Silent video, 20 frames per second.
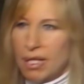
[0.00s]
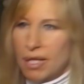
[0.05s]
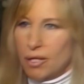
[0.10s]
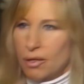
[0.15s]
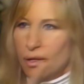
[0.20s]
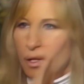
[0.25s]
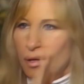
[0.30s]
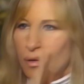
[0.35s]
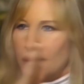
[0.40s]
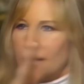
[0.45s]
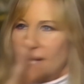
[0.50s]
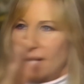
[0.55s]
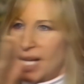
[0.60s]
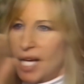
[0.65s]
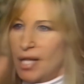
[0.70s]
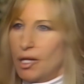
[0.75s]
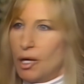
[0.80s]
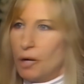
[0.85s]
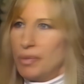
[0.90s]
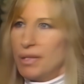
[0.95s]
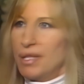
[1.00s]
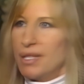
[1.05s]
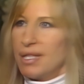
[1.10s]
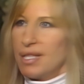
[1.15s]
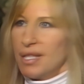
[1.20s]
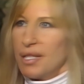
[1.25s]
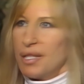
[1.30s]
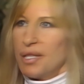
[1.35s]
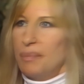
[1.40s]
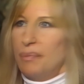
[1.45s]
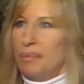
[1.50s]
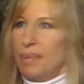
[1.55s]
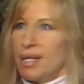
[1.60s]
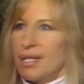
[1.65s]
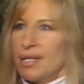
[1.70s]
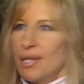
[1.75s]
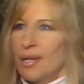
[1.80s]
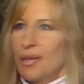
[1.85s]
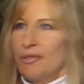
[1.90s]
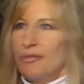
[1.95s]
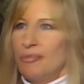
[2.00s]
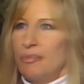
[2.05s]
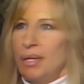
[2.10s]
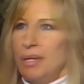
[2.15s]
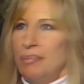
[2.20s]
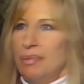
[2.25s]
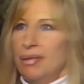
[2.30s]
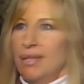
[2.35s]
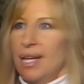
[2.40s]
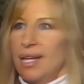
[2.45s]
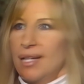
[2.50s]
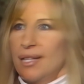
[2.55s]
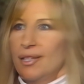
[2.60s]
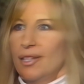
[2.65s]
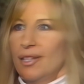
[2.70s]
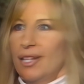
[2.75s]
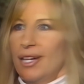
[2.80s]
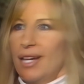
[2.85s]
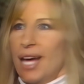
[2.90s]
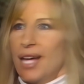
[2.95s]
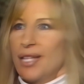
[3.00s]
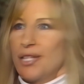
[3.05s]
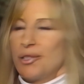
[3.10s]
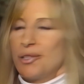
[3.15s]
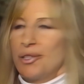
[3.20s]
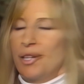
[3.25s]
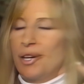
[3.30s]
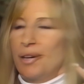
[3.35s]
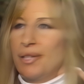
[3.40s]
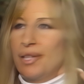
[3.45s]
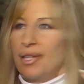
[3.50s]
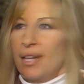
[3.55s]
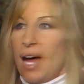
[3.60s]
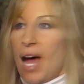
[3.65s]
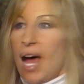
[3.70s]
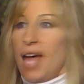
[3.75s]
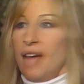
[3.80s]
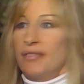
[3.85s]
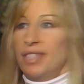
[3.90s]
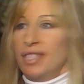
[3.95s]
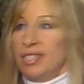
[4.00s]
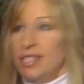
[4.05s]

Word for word: You know, the, the gate opens and there's a busload of people like looking at you, you know, and I have to